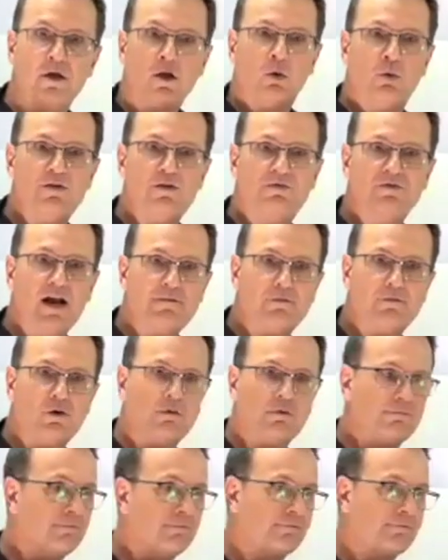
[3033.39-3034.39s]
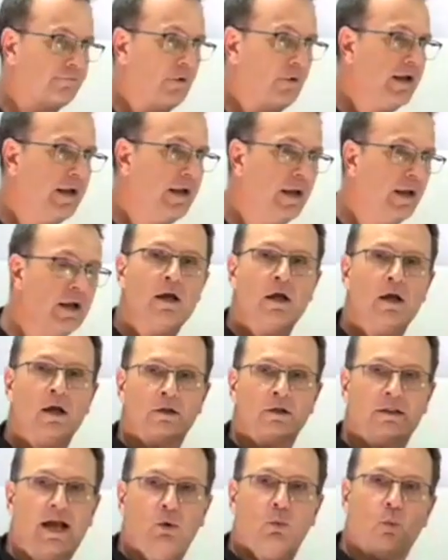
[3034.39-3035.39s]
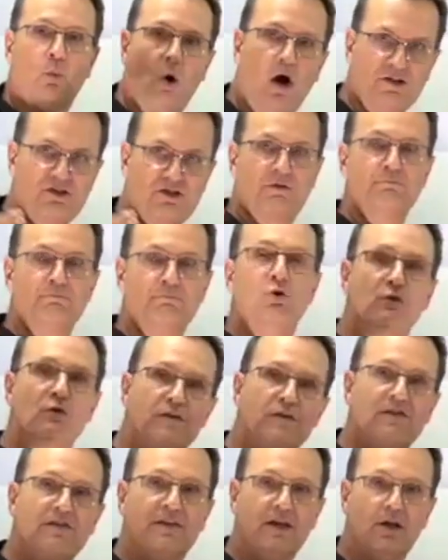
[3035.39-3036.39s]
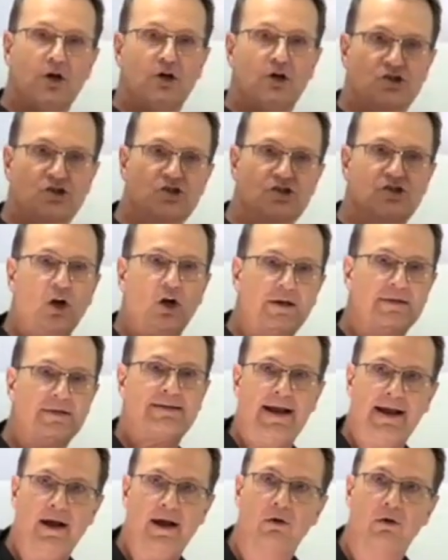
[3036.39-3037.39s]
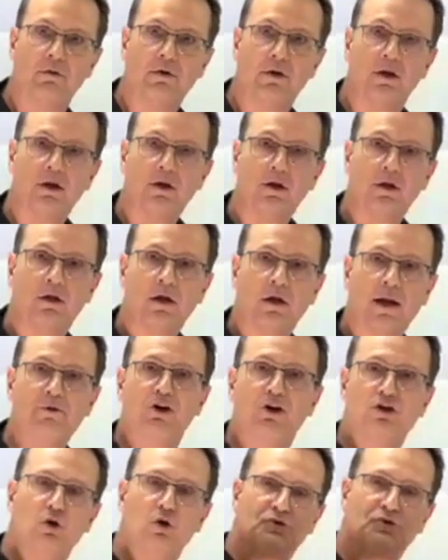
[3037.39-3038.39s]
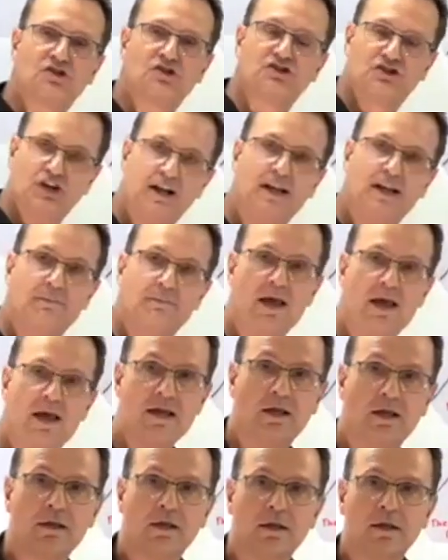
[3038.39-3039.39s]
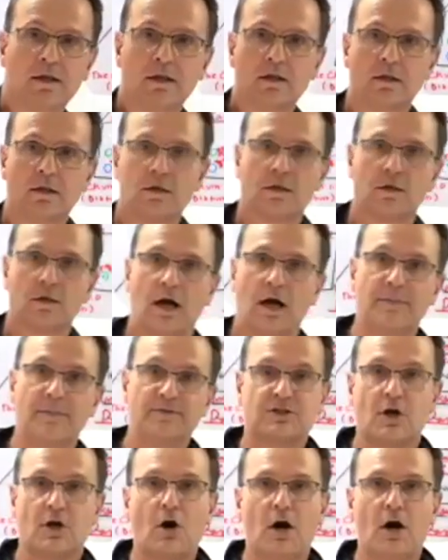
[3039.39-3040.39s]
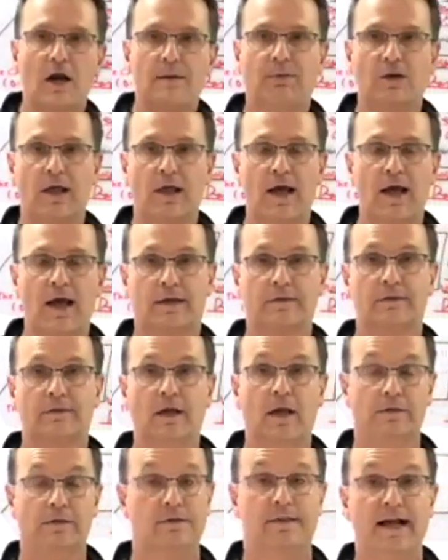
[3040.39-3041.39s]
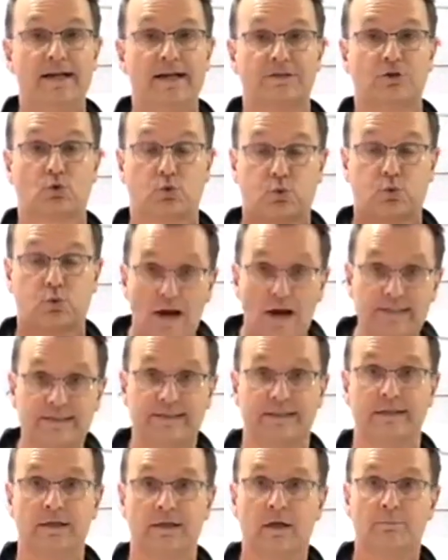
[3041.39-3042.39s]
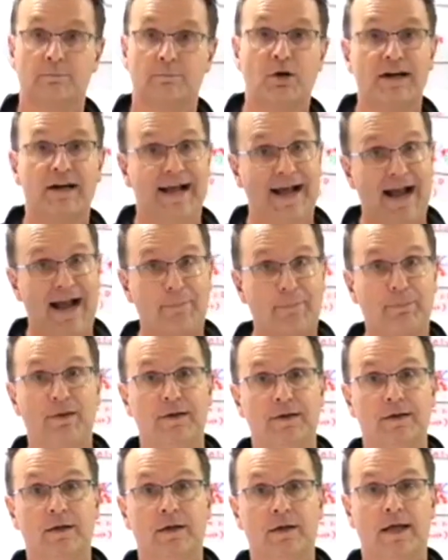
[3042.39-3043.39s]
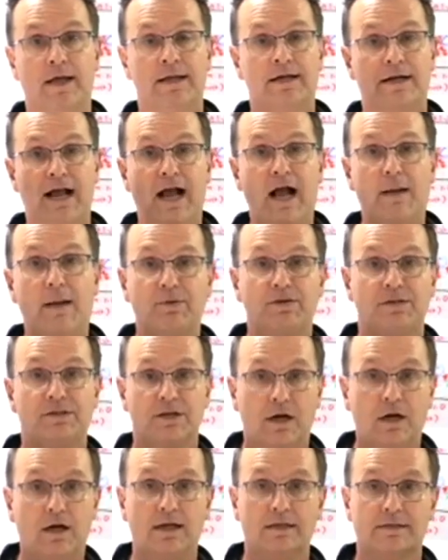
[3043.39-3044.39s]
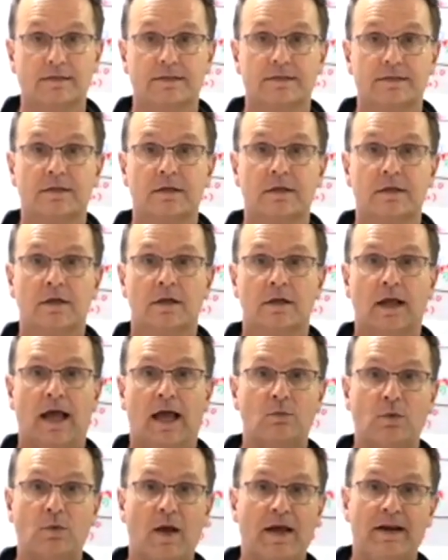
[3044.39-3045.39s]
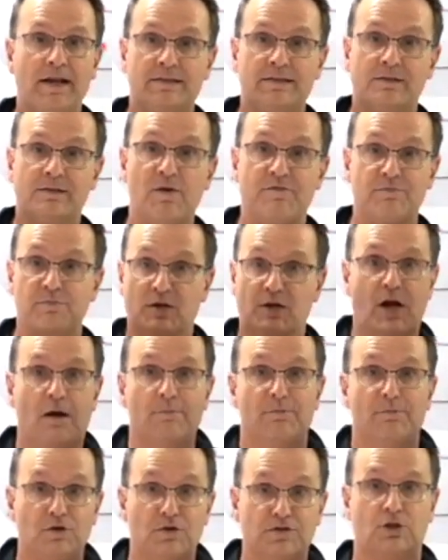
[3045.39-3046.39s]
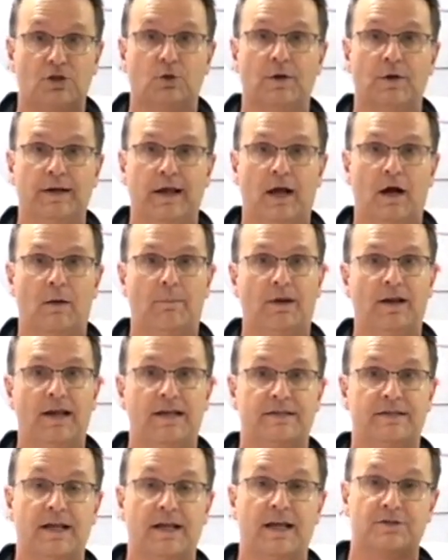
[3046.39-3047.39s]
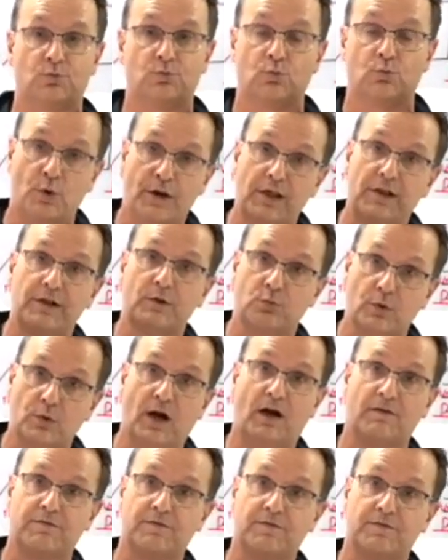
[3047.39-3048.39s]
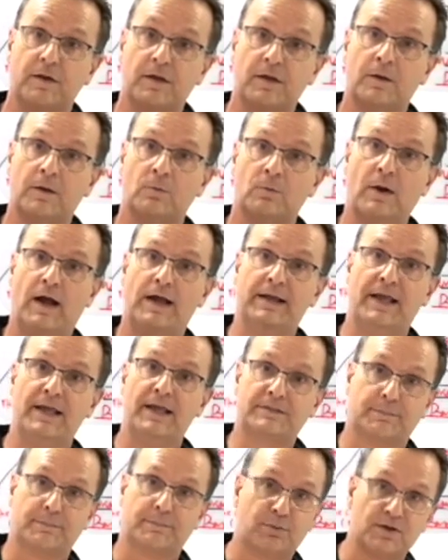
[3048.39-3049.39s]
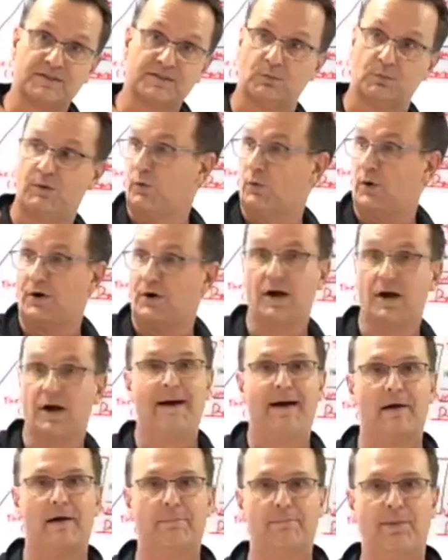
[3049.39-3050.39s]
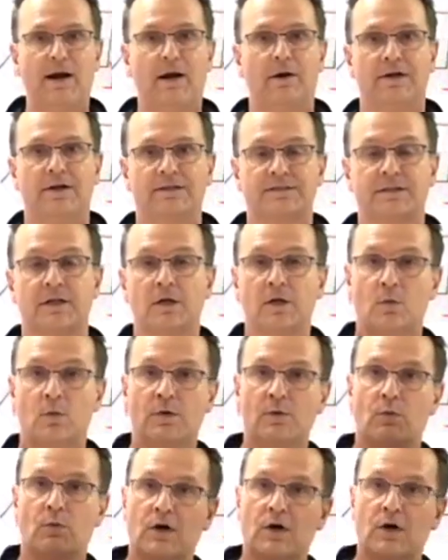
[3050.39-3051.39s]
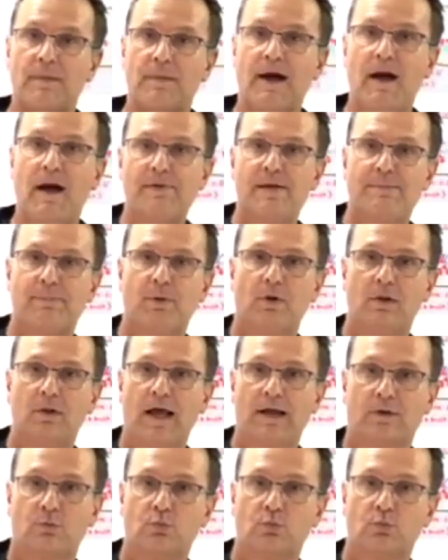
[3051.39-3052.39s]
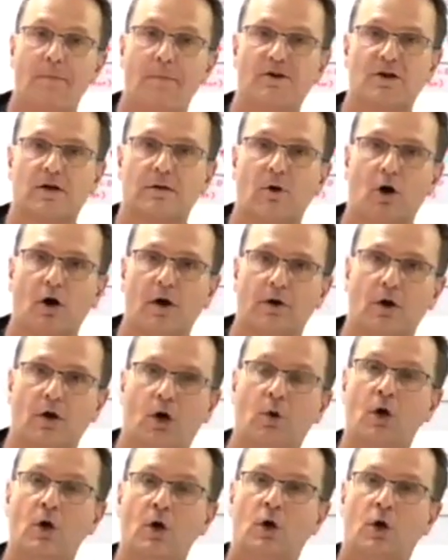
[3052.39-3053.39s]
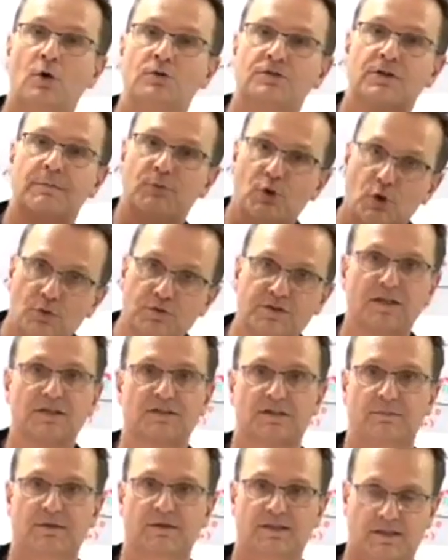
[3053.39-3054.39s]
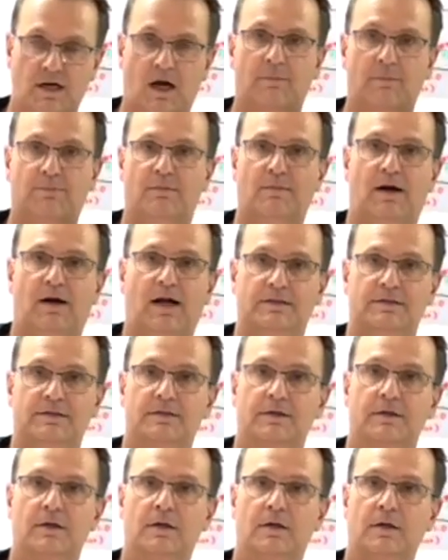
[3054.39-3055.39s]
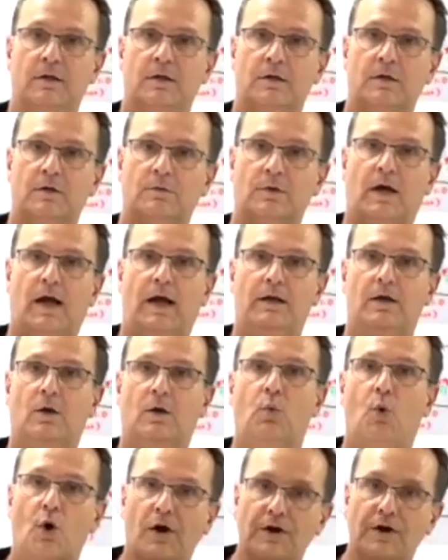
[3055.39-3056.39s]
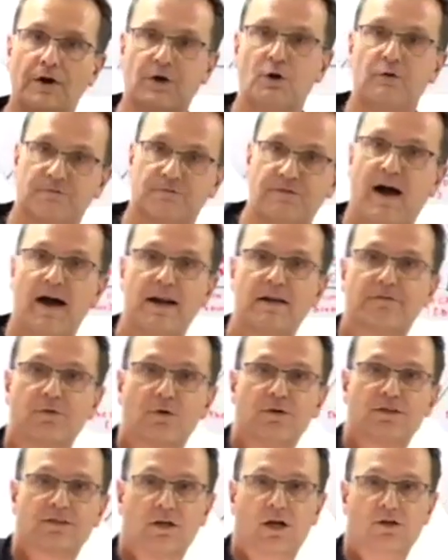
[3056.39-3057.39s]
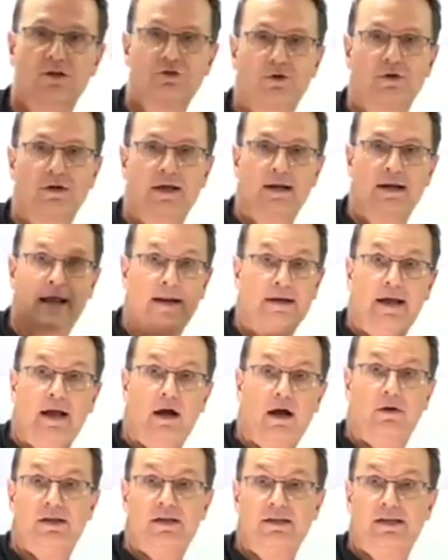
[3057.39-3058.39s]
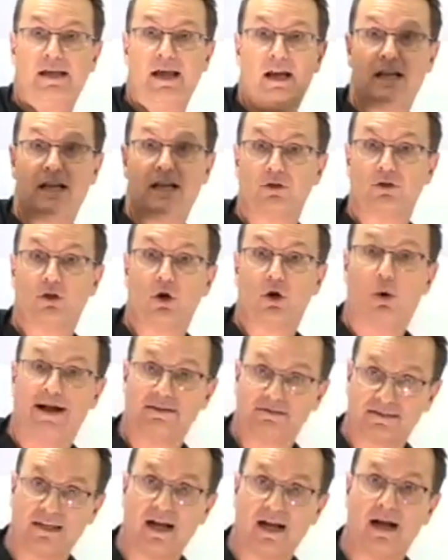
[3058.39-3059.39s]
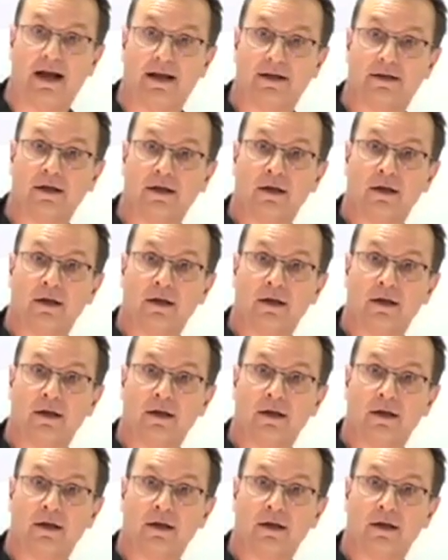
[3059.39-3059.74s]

We've never friggin' like watched movie theater shut down. I mean, are you shitting me? I'm sorry, but like that's crazy. But it happened, and it happened to us, and and, and so we've become used to it now. But it's it's really rough, right? It's a person. We worry about our parents. We worry about people like Romy Camargo, whose immune system is compromised, right? A warrior who's fighting for his country, and and now he can't even go outside.